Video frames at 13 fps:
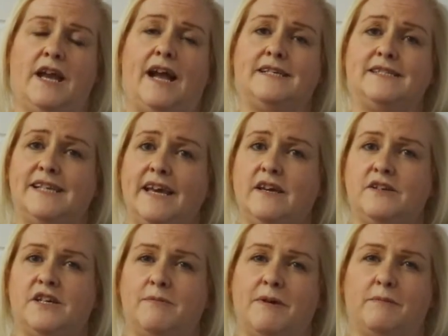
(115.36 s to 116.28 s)
A
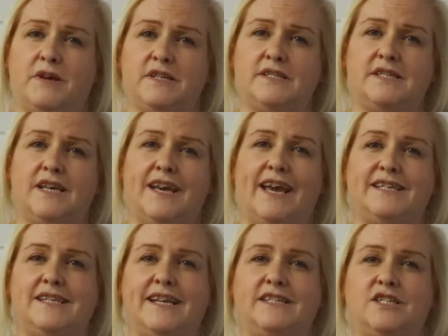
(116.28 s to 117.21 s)
second commitment
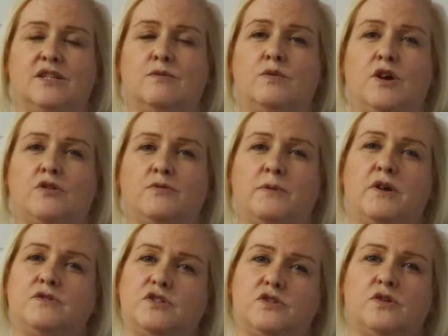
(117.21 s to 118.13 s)
is linked to the world
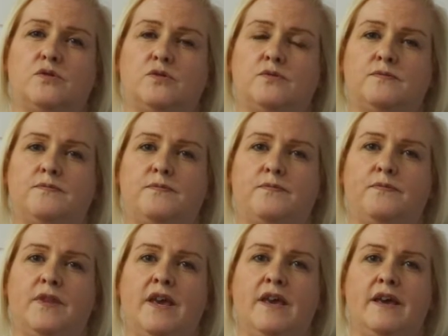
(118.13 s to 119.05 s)
beyond school.
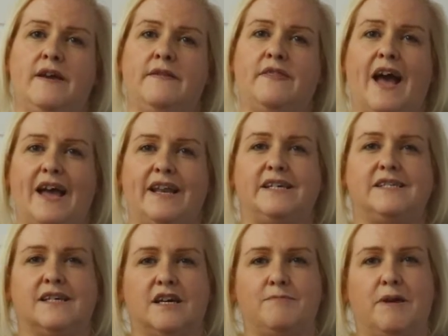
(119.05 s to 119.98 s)
That
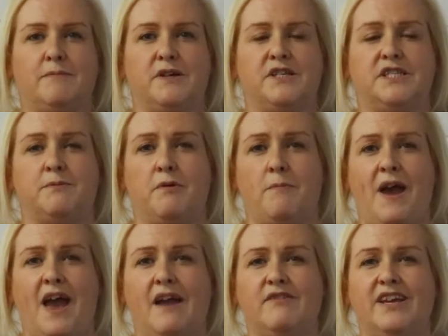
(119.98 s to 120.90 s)
is a commitment to
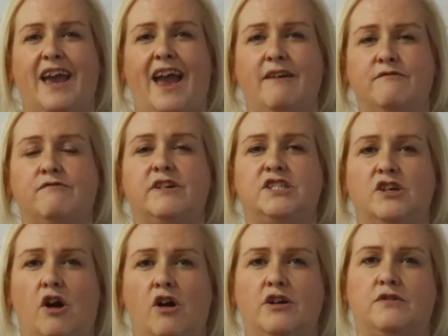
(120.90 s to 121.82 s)
preparing every
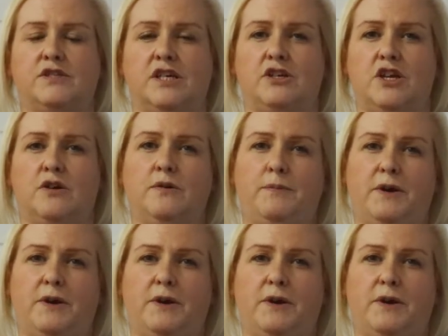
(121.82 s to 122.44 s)
child and young